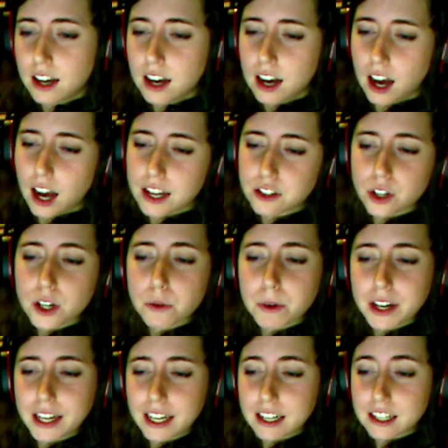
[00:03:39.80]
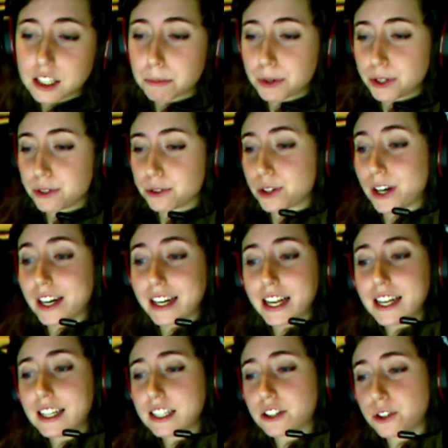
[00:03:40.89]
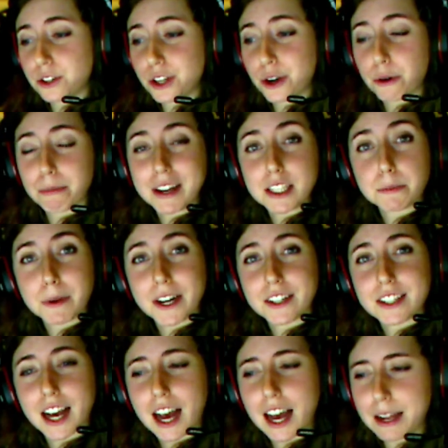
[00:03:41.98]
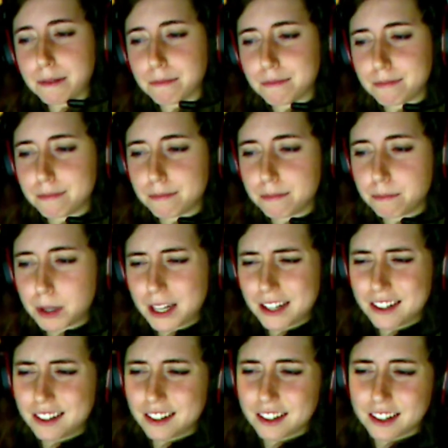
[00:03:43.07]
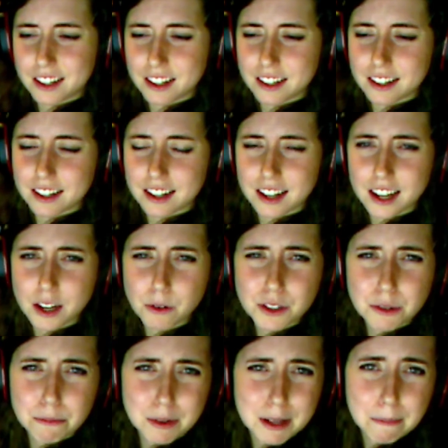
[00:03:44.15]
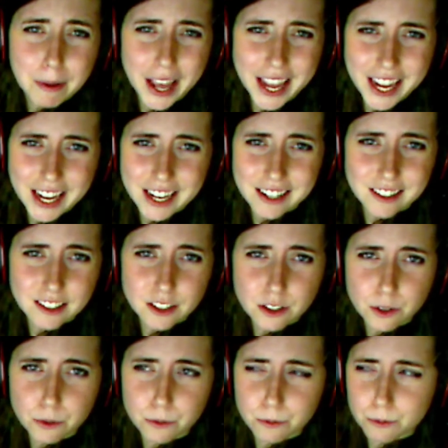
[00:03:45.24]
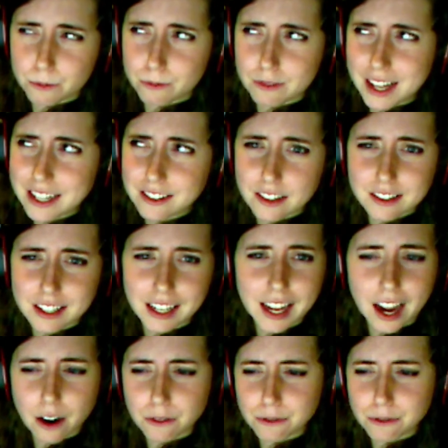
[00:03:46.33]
I started working as a producer in an indie studio in my spare time, but I wasn't being paid, so that doesn't count.